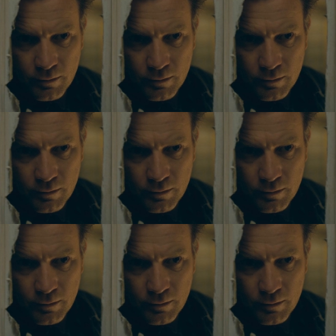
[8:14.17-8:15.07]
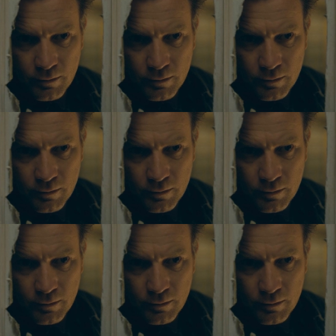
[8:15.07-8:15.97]

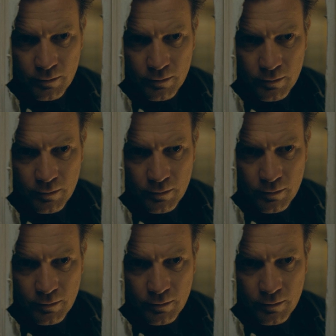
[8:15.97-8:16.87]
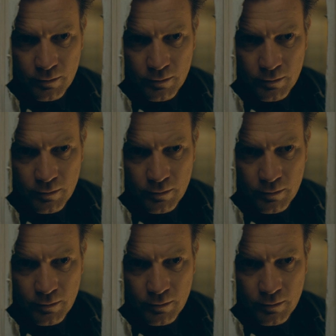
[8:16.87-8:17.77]

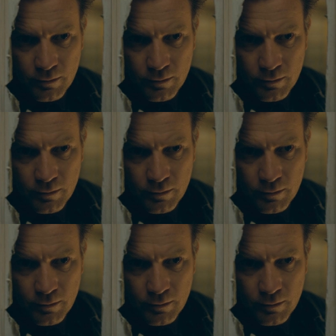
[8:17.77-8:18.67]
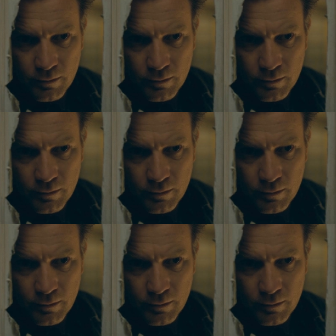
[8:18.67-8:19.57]

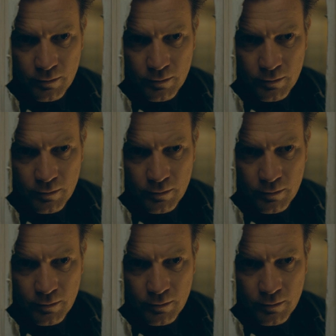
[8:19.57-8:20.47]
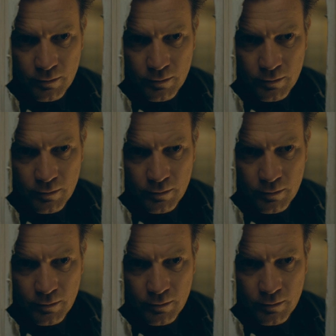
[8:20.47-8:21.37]

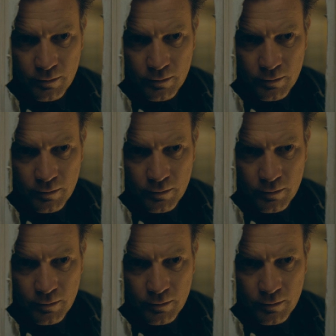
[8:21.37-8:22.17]
This is a still picture; no speech is visible.